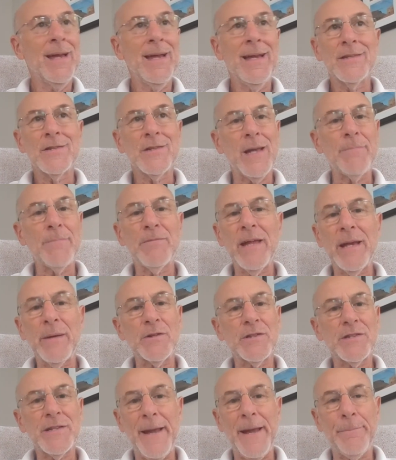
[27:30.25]
Same thing
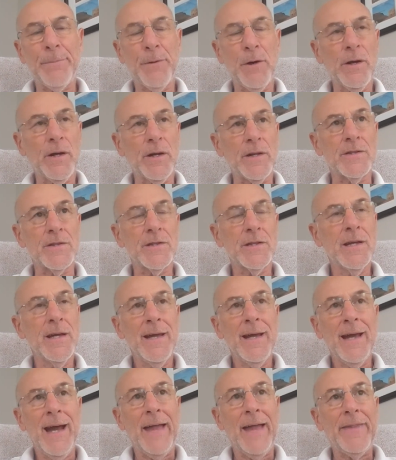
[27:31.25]
with Sam Perkins.
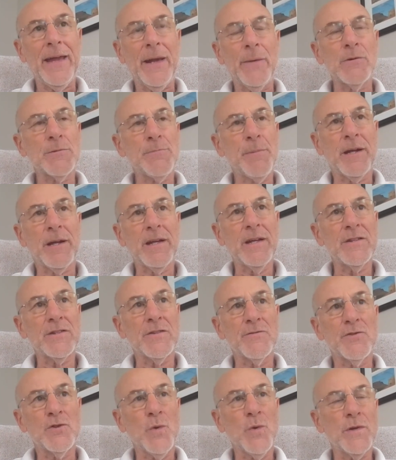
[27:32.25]
I think it was because
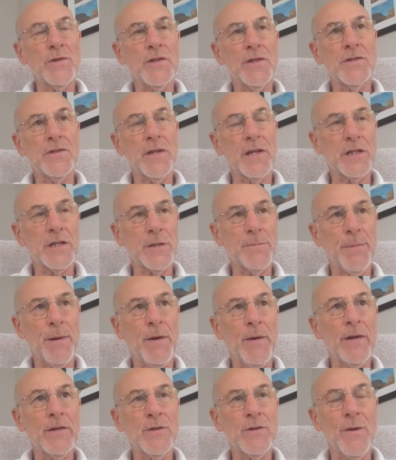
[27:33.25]
of George's
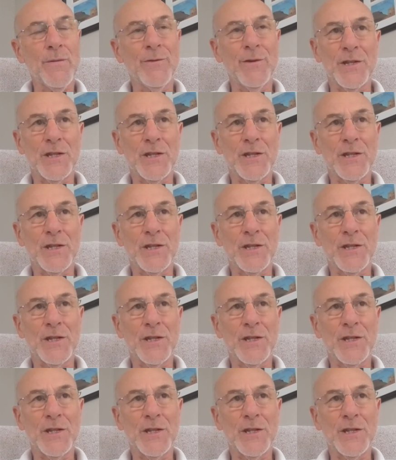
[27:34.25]
experience over